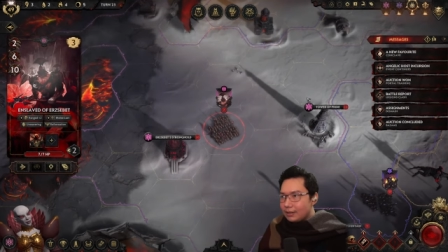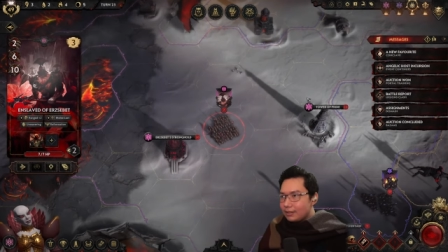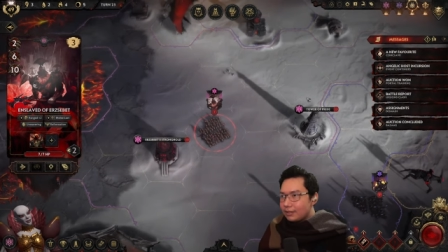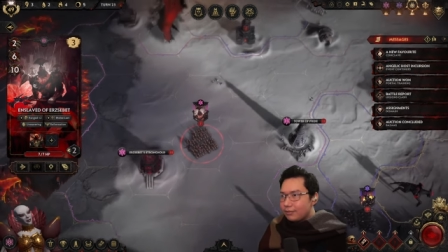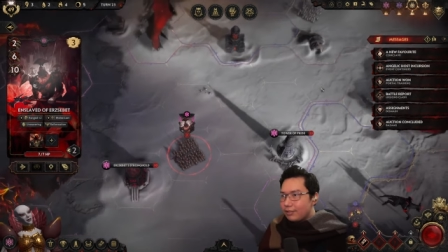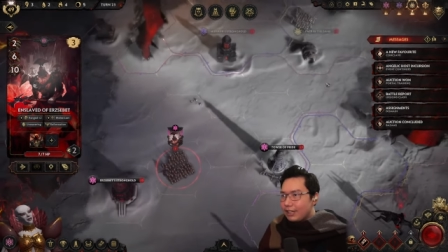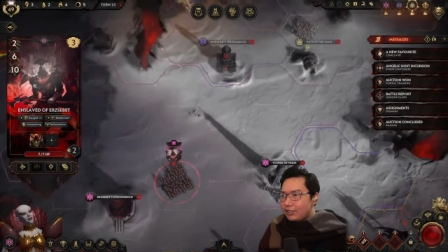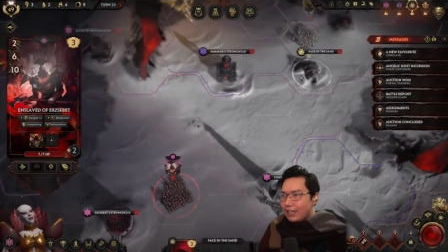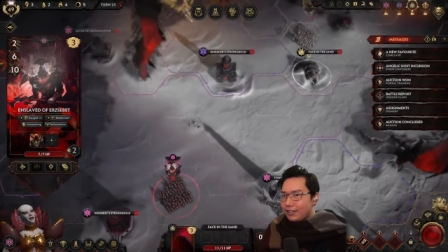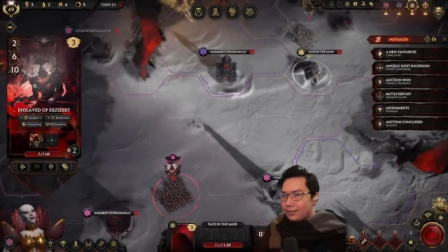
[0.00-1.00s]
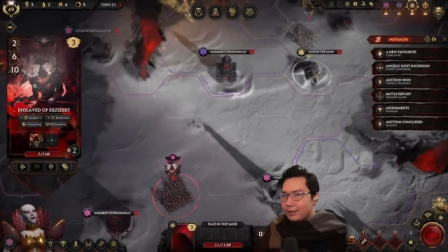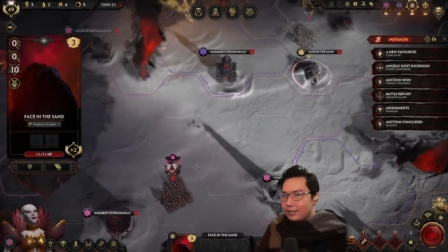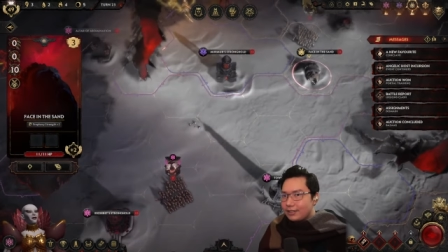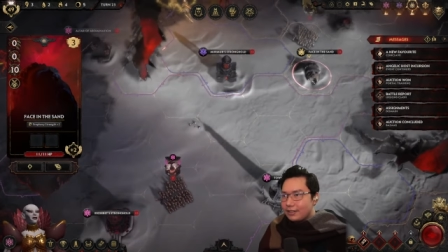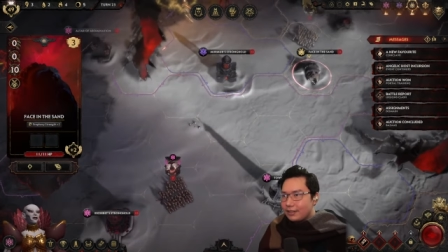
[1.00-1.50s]
So ranged attribute
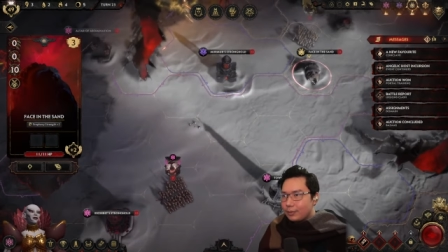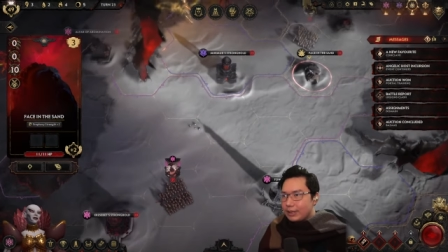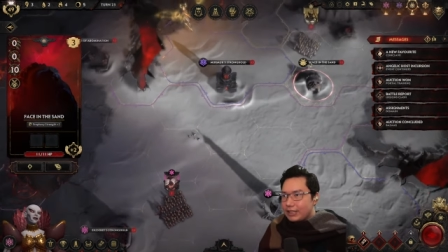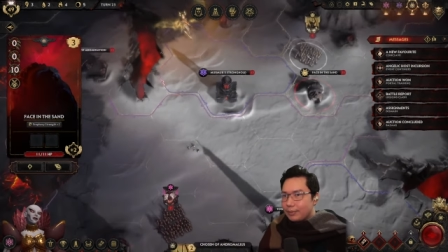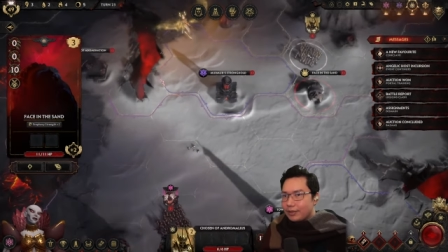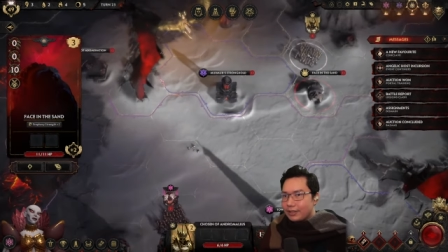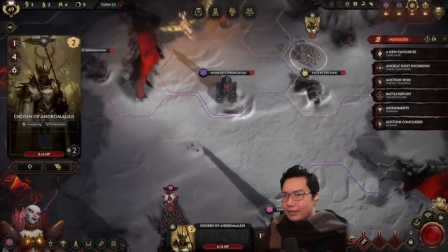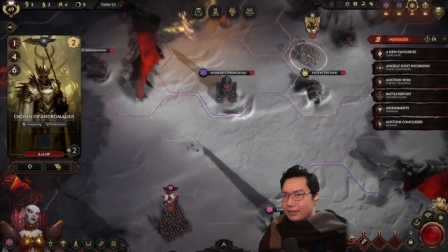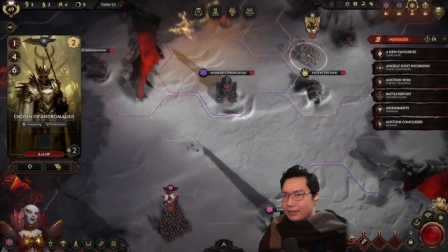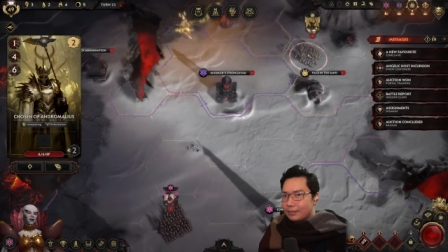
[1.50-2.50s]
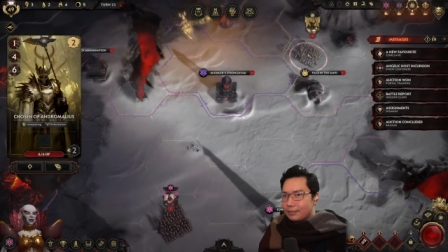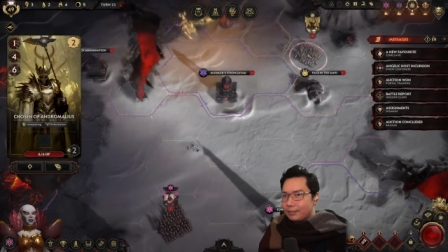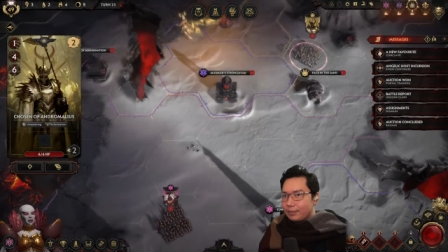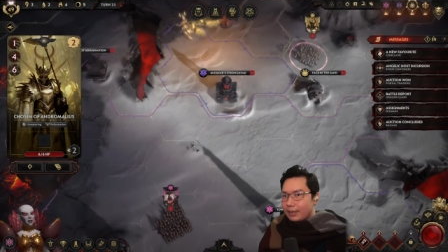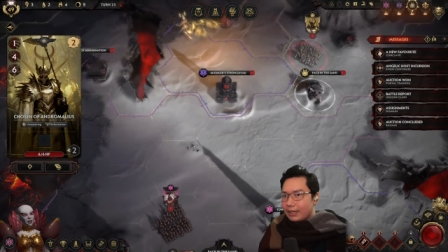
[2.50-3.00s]
is still the weak point here.
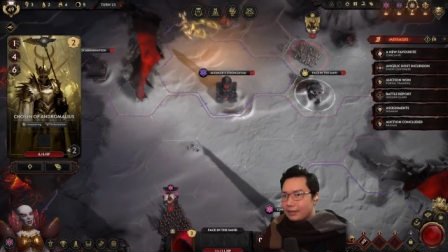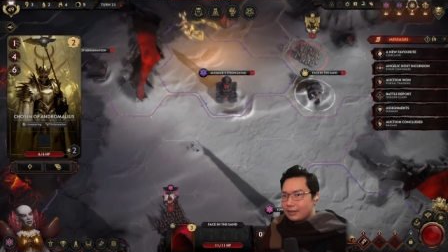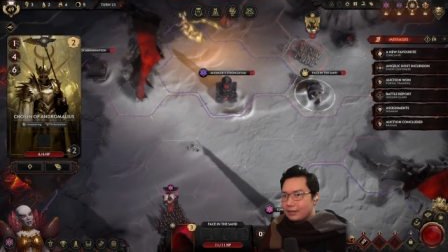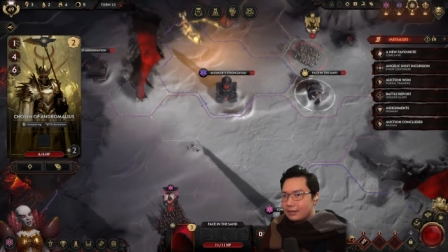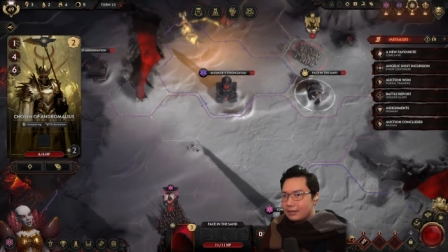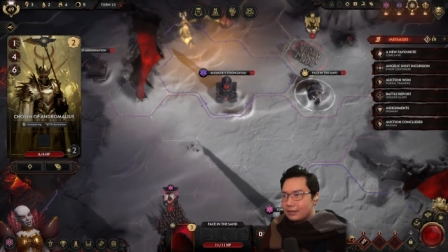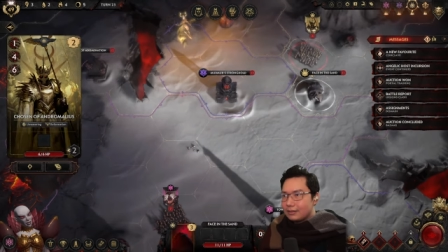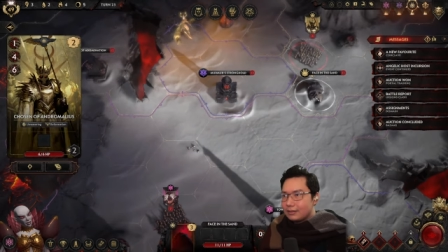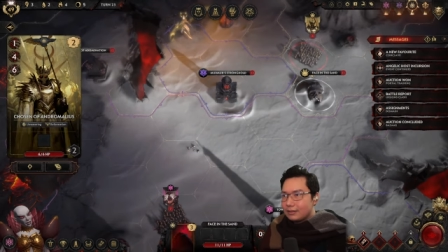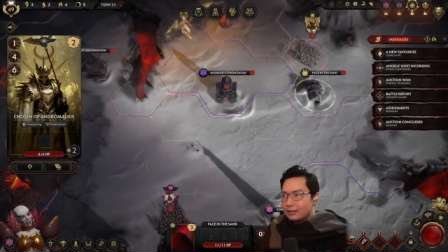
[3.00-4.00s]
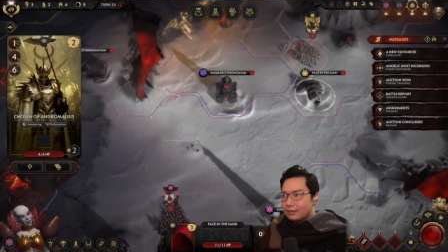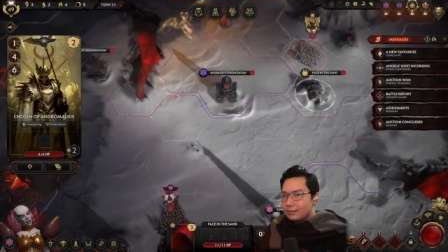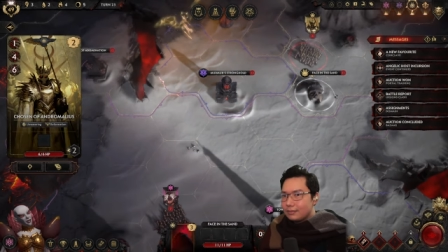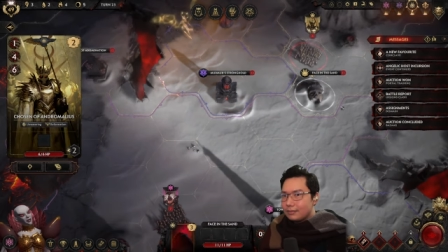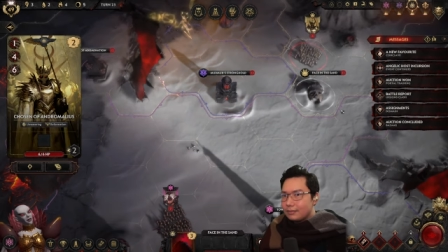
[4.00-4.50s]
But
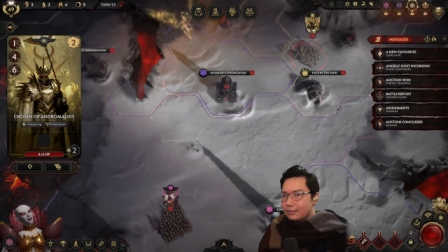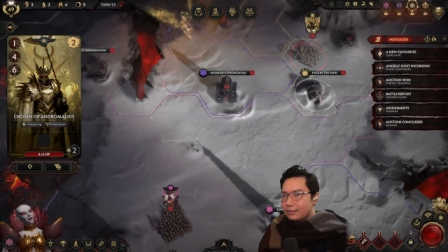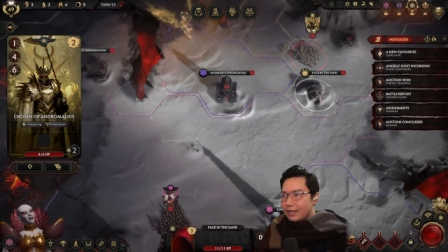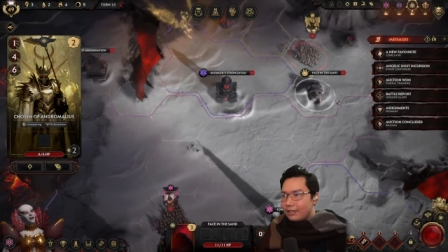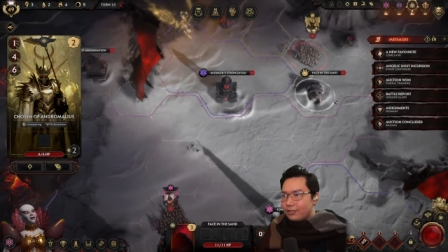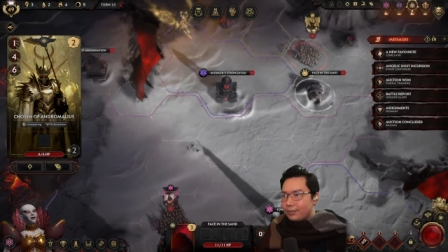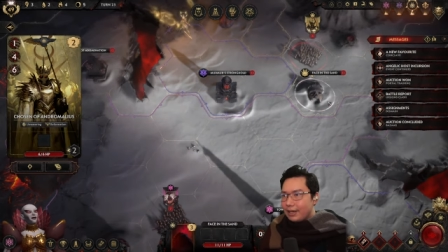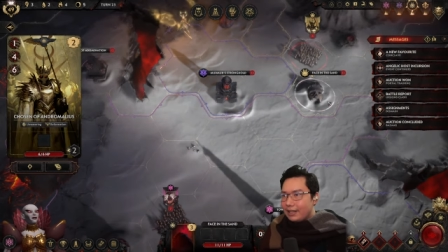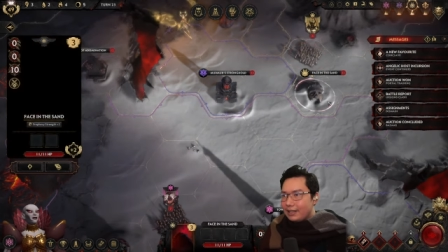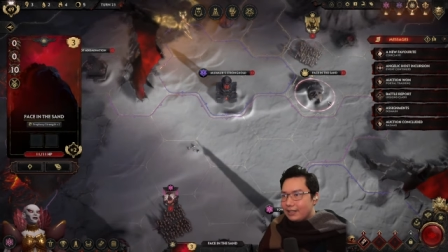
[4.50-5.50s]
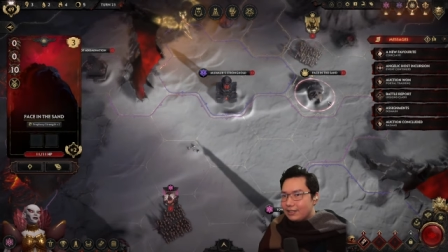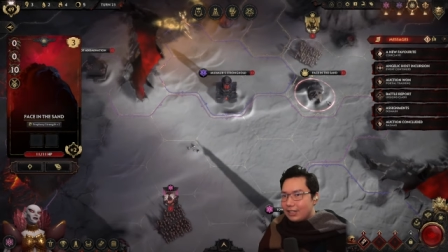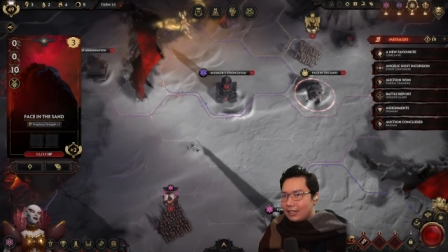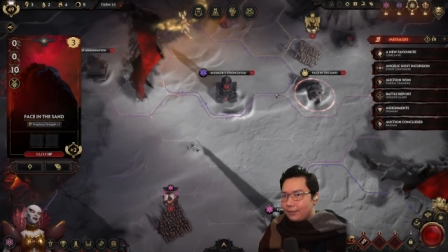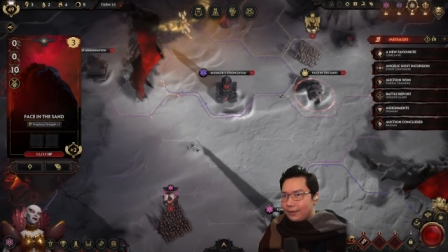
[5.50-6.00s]
Andromalius
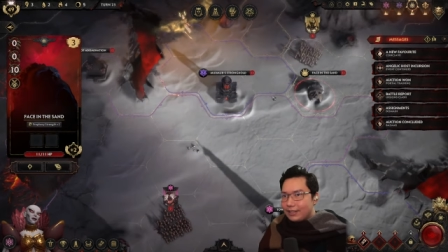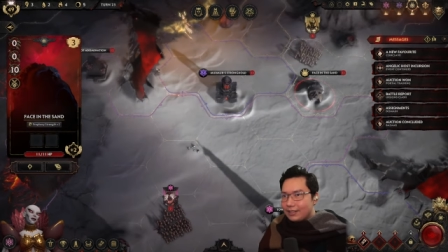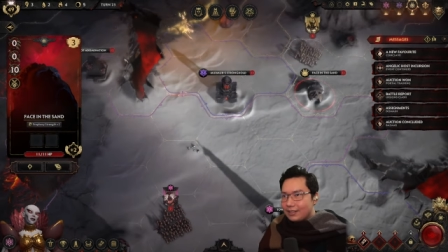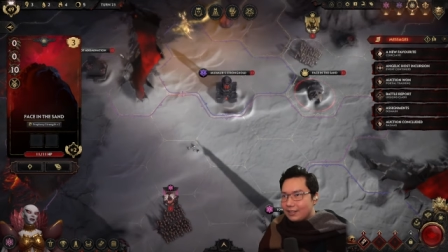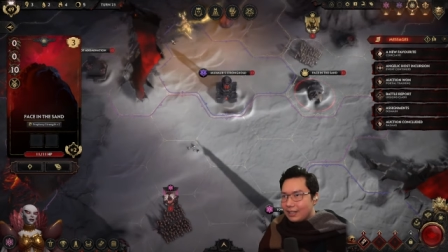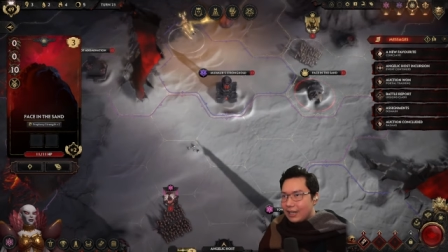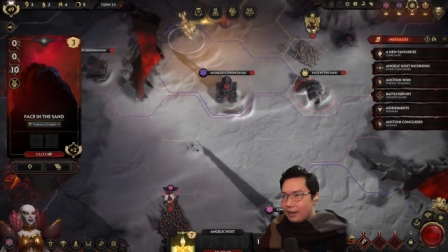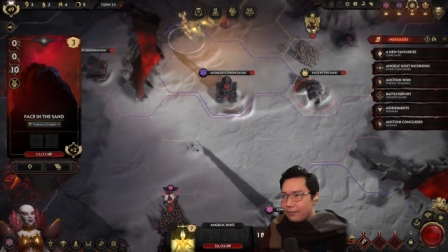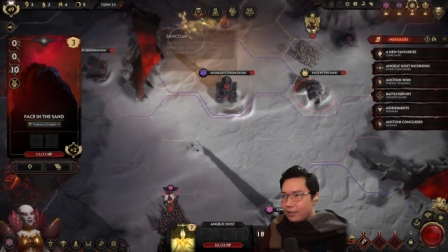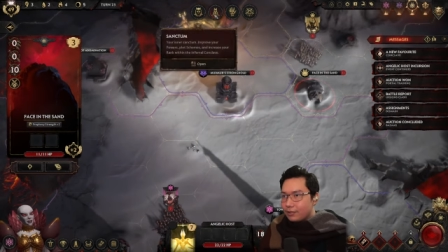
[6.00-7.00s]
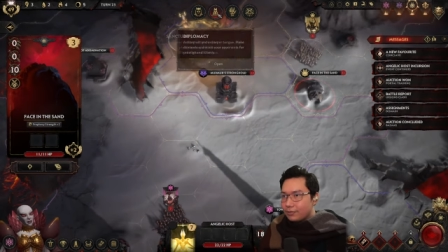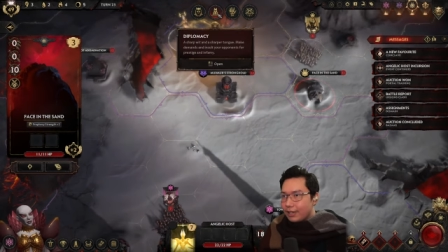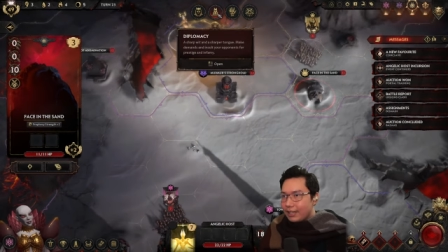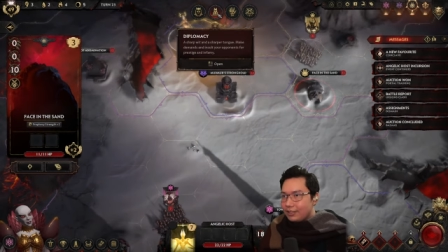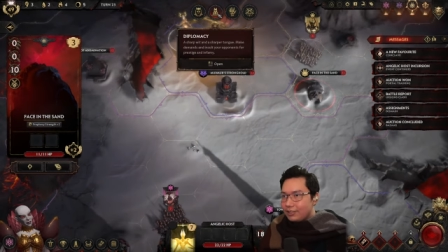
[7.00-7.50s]
and the face in the sand have no
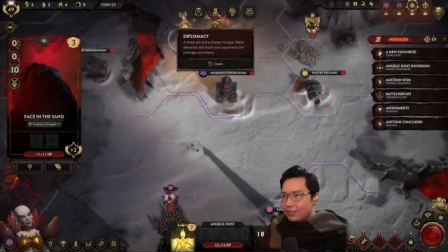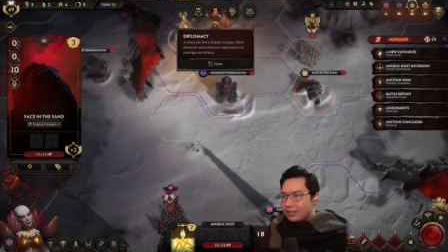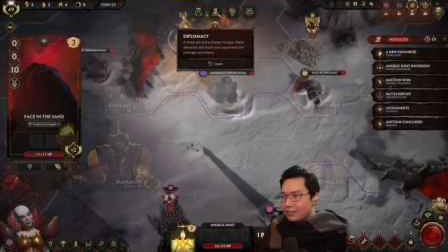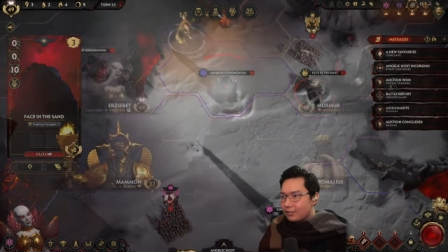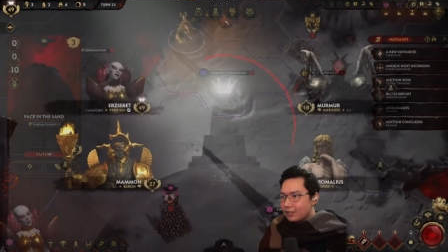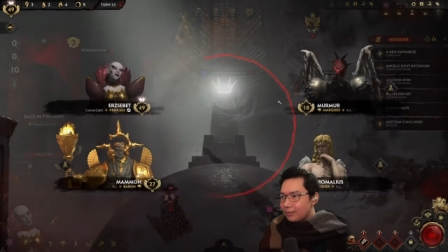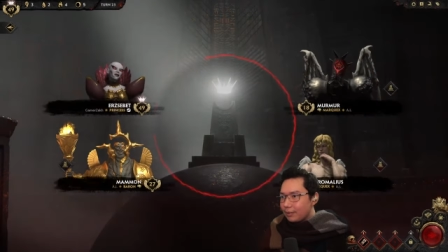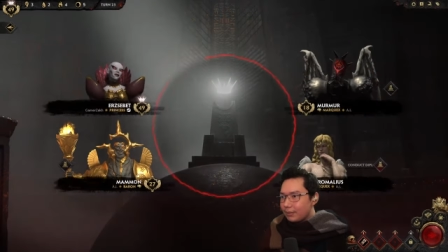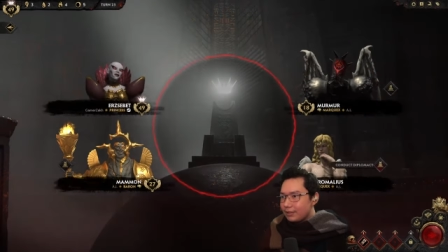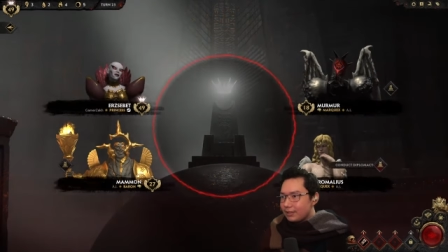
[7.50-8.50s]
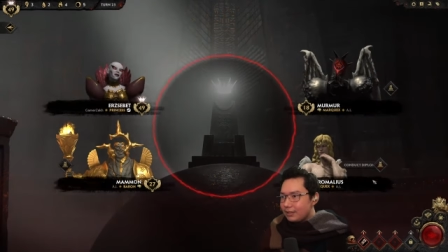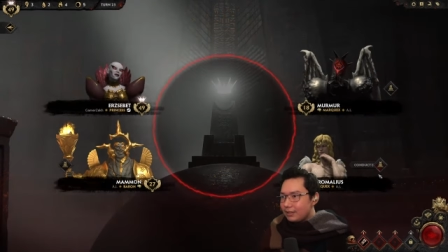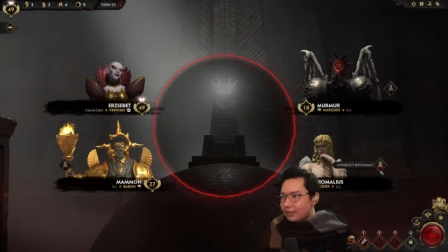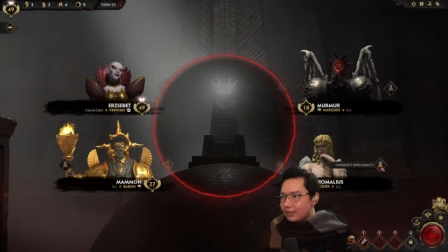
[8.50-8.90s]
range. So let's go to diplomacy,